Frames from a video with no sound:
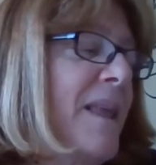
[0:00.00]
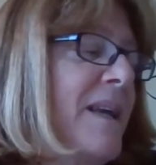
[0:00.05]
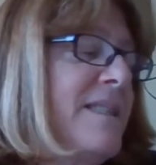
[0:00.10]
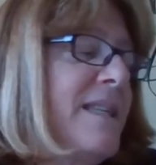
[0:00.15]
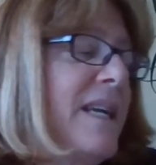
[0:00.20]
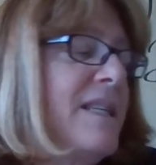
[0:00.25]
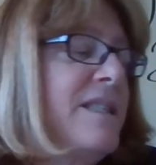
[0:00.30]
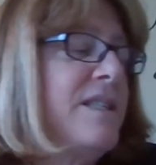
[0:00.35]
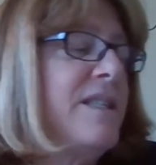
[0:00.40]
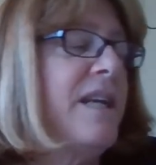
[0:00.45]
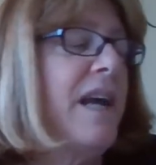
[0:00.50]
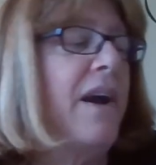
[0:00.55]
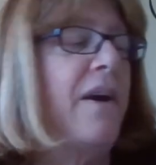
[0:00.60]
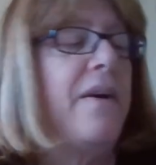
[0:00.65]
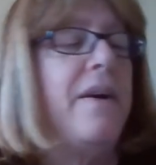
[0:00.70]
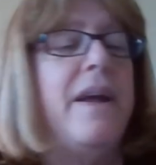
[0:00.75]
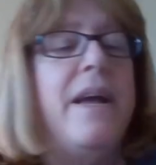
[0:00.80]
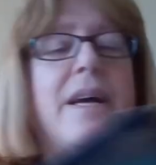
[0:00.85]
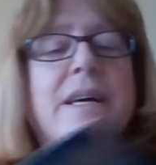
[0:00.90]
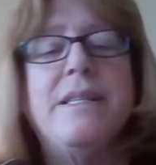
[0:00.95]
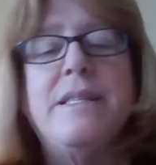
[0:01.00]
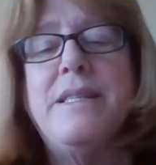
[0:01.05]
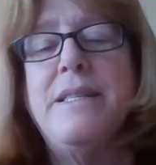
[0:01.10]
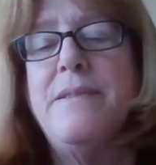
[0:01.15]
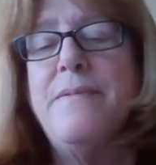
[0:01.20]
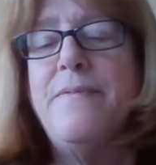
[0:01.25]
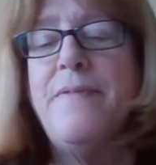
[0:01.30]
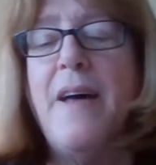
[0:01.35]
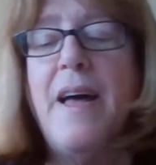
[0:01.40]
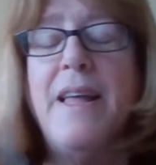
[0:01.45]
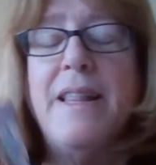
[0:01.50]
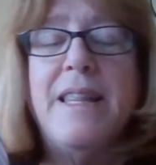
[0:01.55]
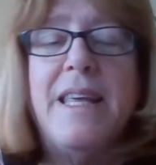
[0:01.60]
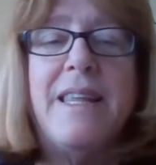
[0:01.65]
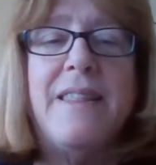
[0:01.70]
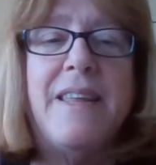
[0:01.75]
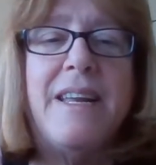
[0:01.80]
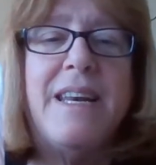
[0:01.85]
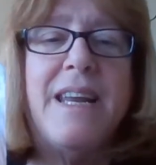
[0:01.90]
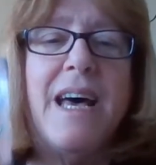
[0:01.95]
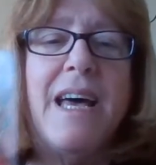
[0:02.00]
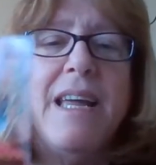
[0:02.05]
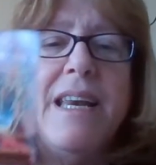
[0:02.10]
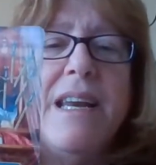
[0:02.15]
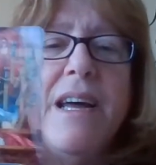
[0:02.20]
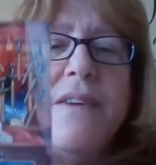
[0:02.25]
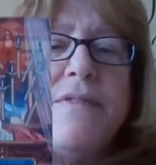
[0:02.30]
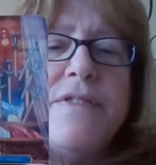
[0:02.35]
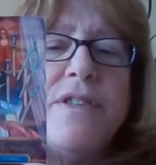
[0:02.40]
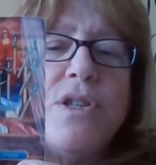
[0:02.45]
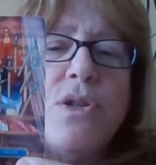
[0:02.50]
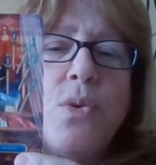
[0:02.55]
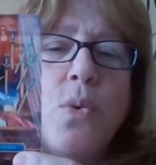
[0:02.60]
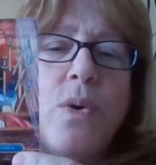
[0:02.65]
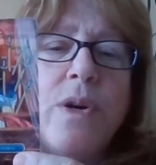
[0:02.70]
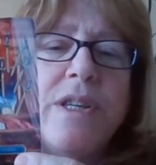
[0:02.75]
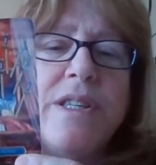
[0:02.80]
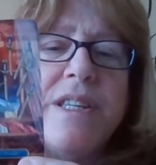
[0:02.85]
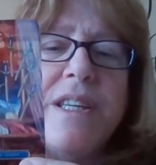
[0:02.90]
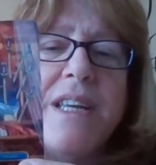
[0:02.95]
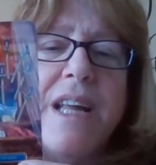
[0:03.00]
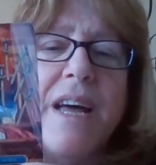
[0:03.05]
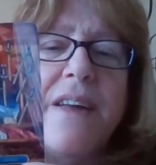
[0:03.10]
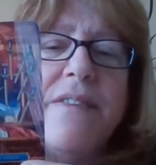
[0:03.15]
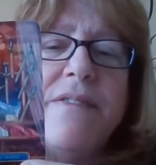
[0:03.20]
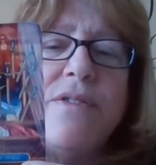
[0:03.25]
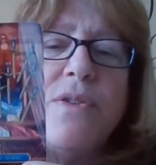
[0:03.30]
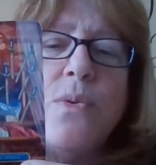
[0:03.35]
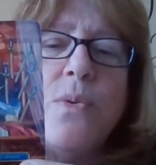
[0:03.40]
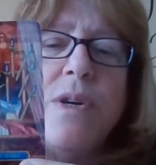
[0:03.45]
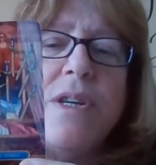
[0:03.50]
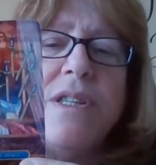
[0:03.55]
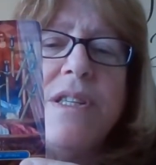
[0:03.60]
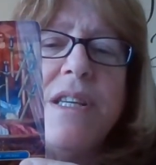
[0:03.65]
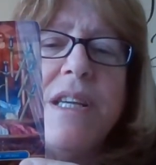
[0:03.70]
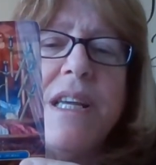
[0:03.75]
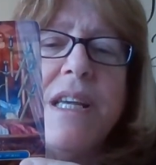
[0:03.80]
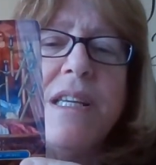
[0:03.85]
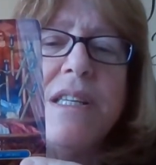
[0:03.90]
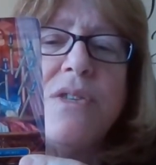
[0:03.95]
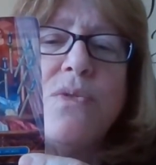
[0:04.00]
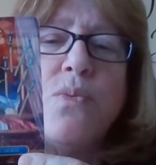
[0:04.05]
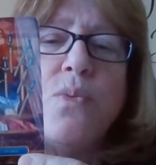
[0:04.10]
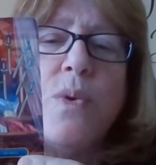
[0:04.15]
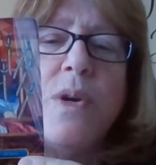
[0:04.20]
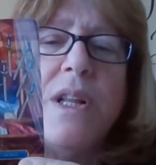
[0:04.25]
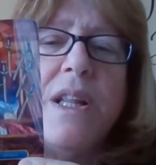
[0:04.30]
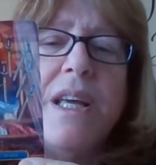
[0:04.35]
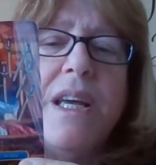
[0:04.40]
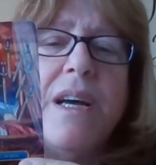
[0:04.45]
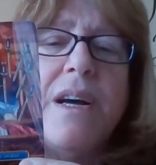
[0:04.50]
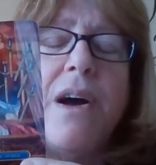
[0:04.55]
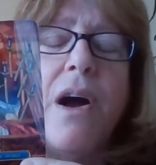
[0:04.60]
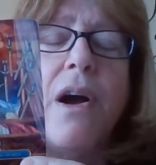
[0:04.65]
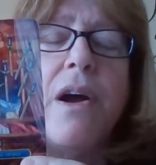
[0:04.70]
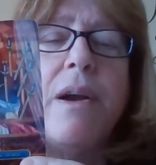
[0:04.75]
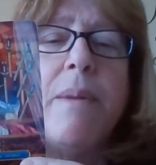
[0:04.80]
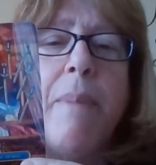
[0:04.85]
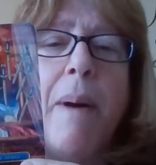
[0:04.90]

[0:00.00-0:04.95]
Sagittarius, finally, the 9 of Swords. The 9 of Swords is really a card